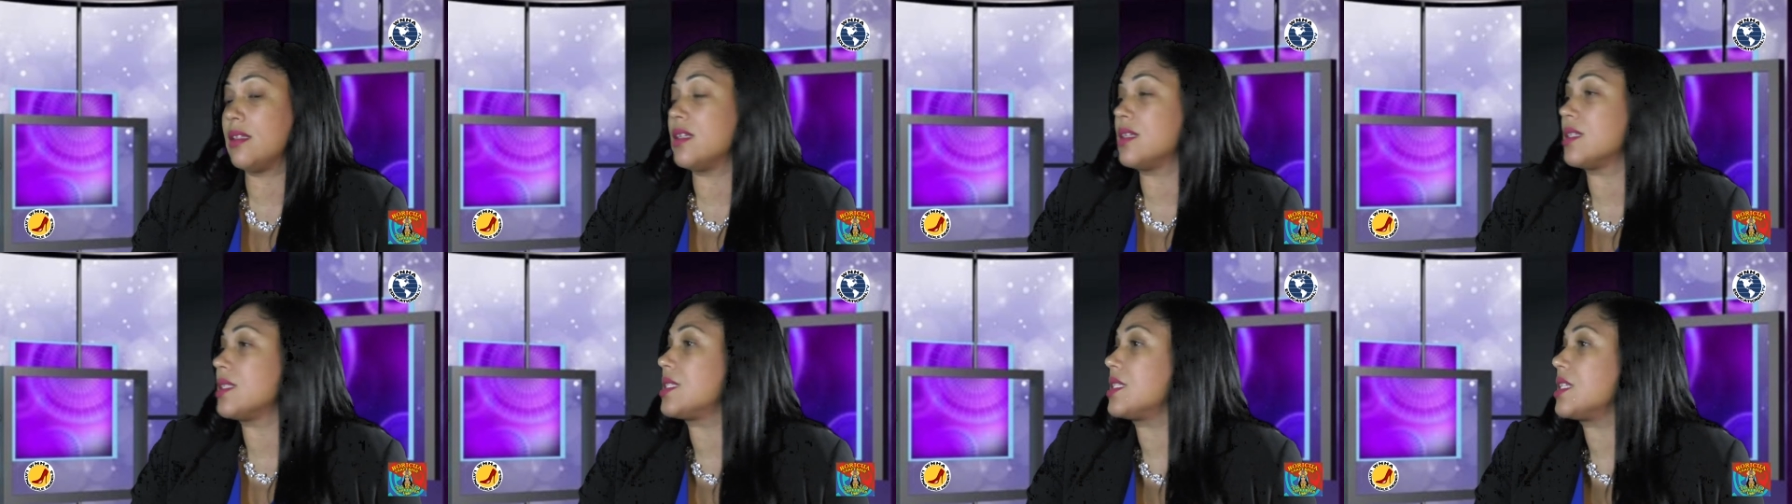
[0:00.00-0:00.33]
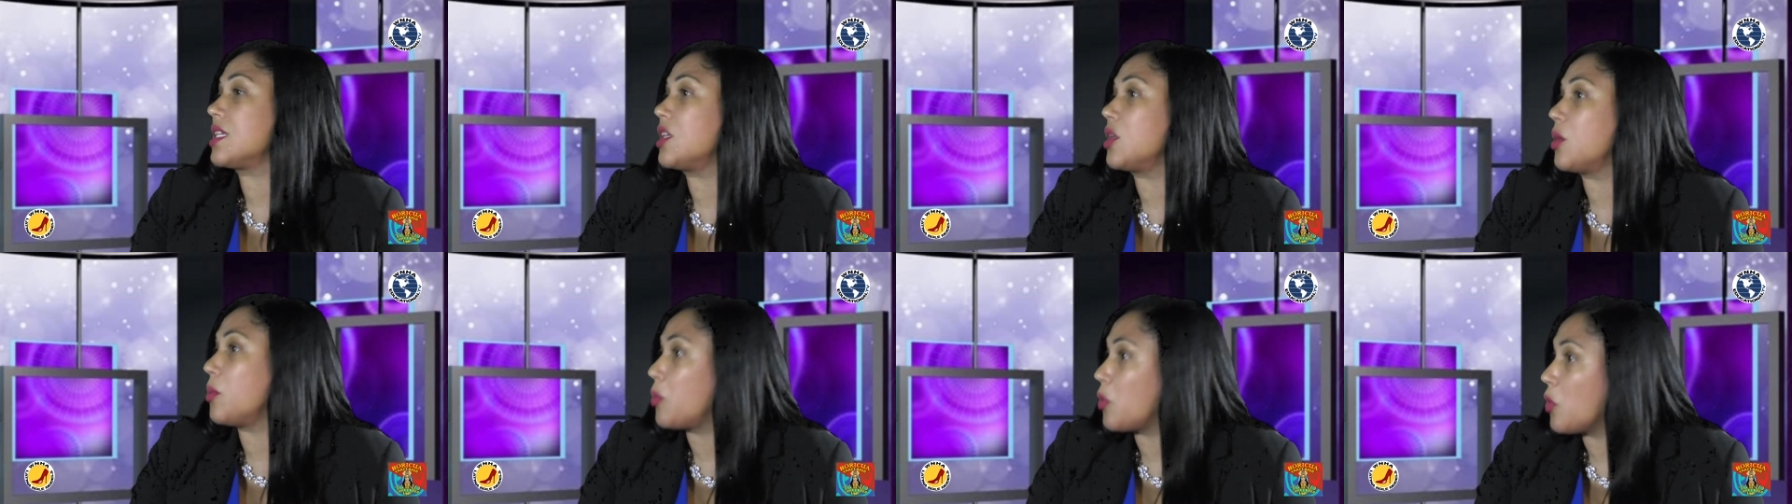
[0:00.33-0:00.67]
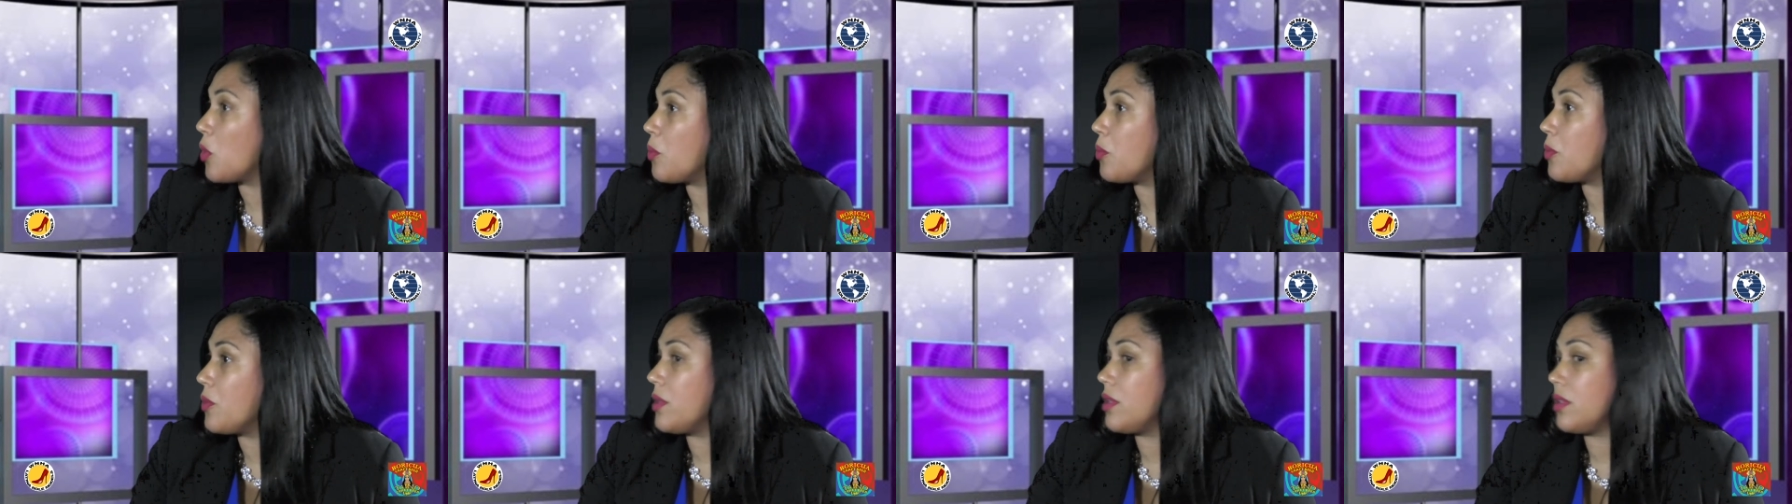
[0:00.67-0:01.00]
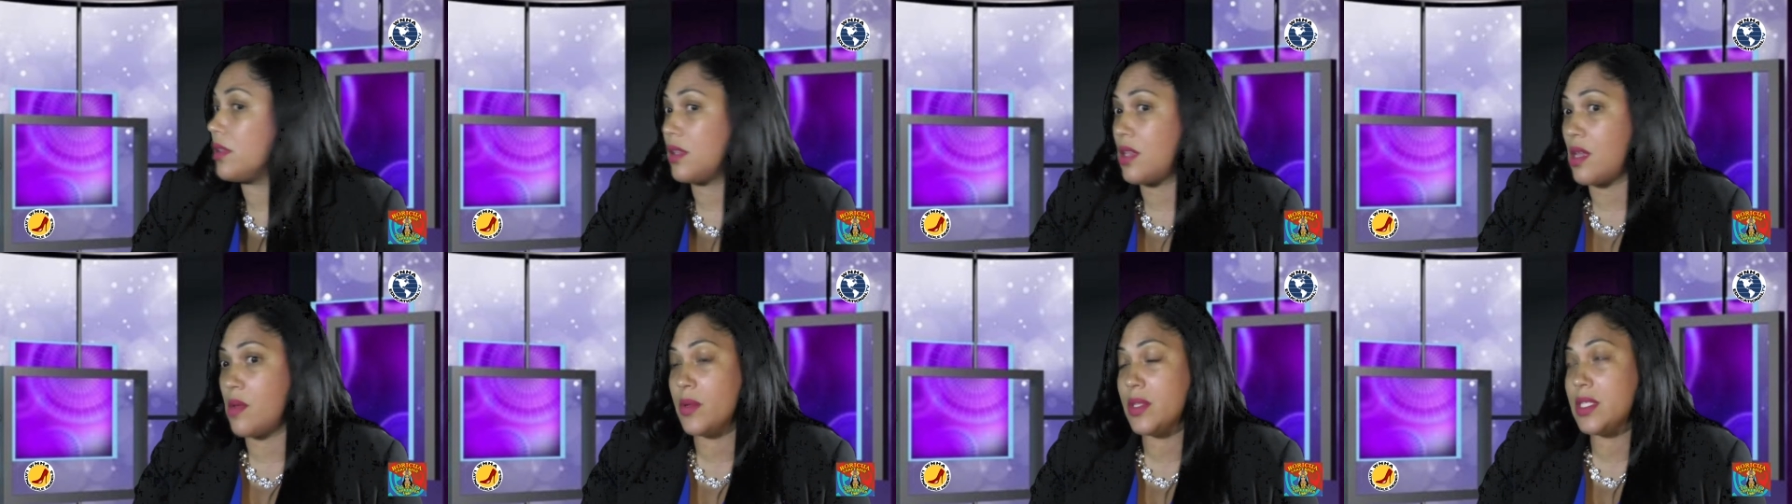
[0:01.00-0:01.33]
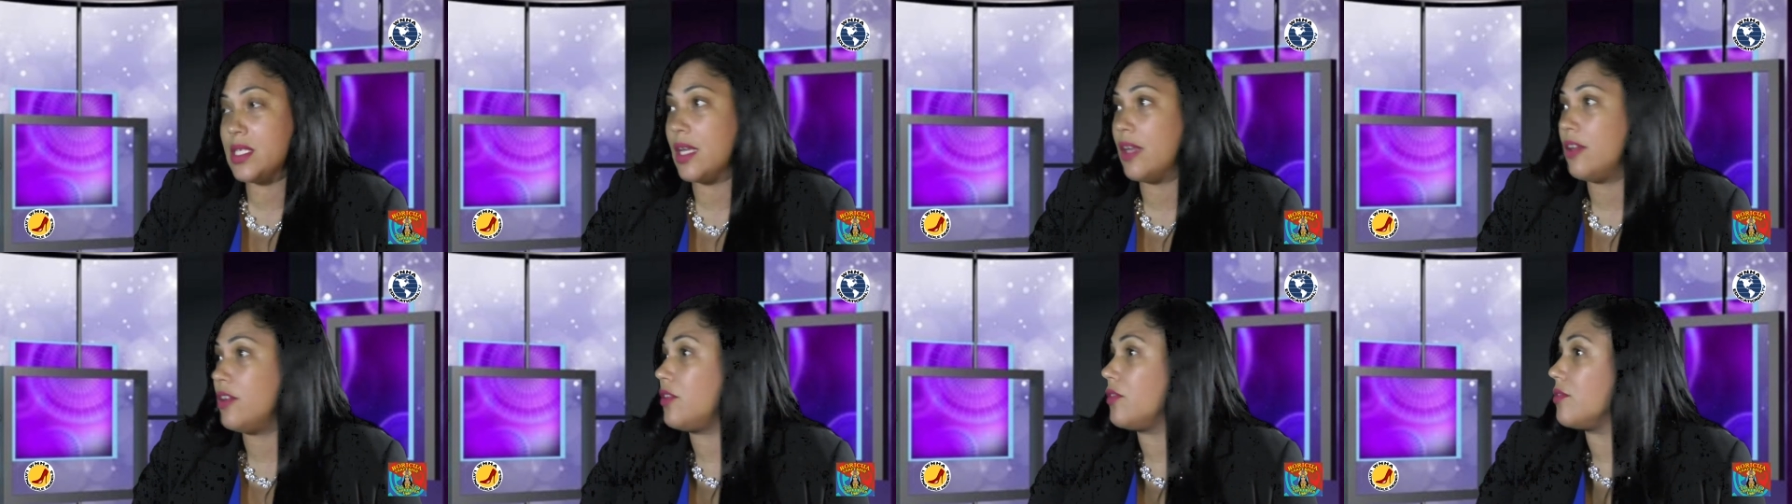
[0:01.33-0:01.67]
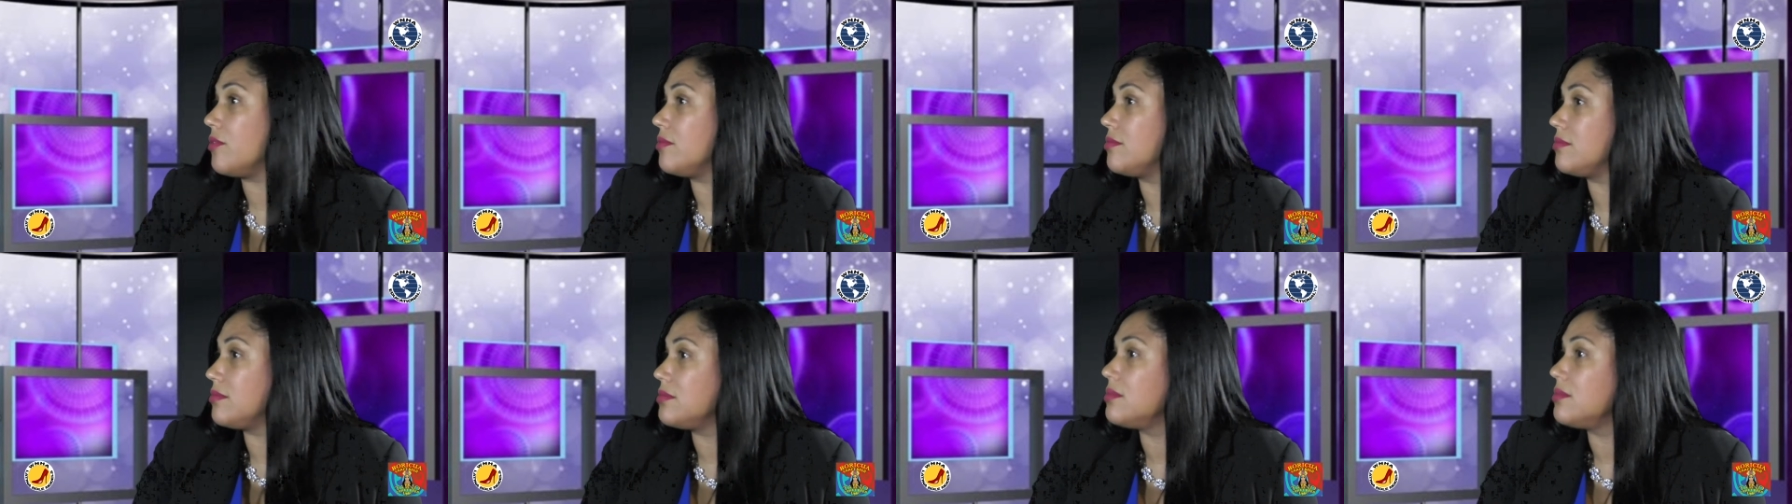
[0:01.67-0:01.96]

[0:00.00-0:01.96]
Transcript: things inappropriate, they would tell you.